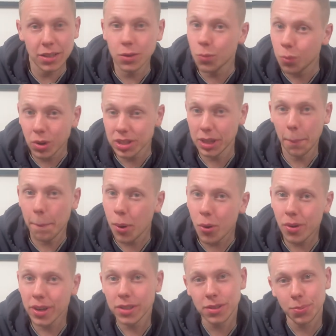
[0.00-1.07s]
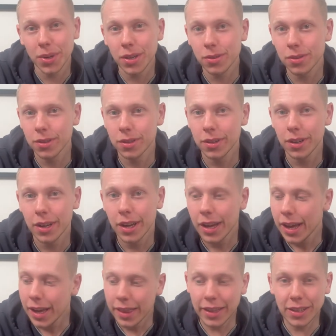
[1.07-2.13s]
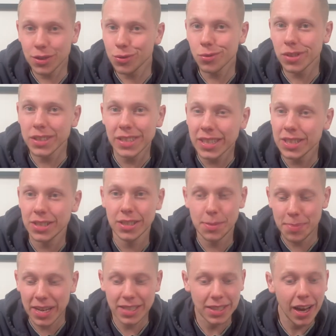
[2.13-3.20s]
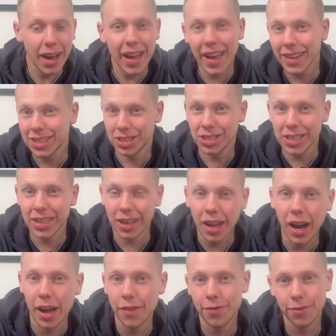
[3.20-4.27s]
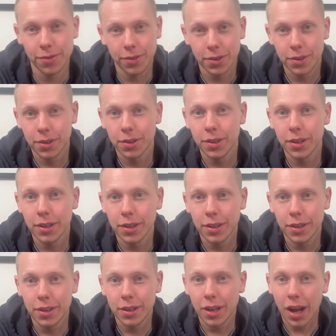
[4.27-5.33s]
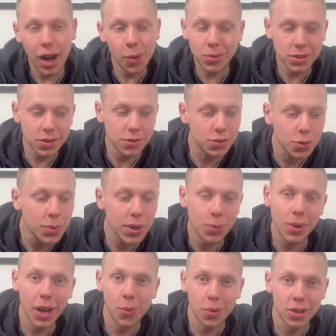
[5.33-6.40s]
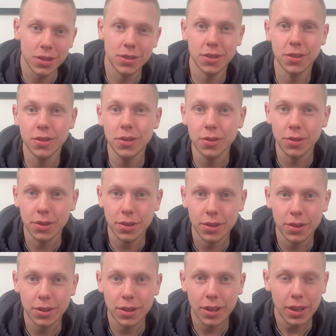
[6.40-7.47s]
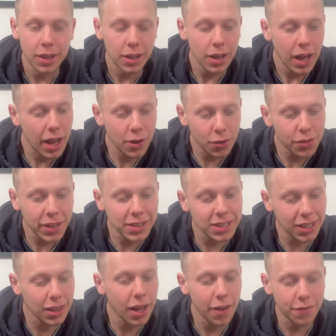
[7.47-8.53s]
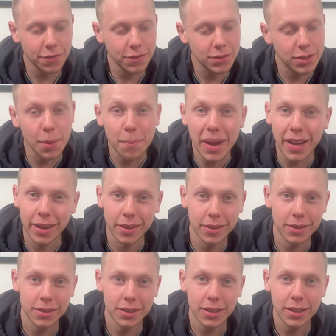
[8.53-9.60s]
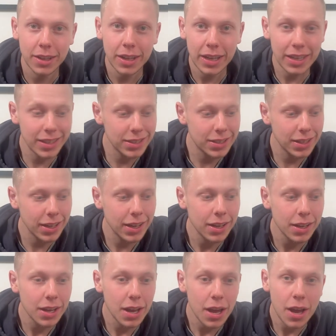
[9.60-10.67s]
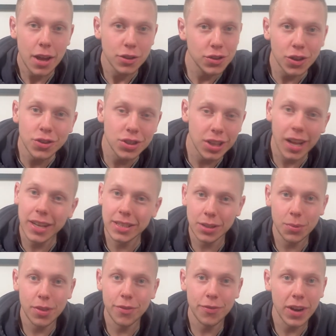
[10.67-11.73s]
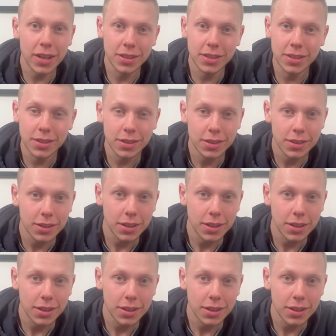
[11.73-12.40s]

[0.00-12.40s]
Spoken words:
watching porn as well. These are all addictions because I had a shit life. I wasn't doing what I wanted to do. An authentic life to me is socializing with friends,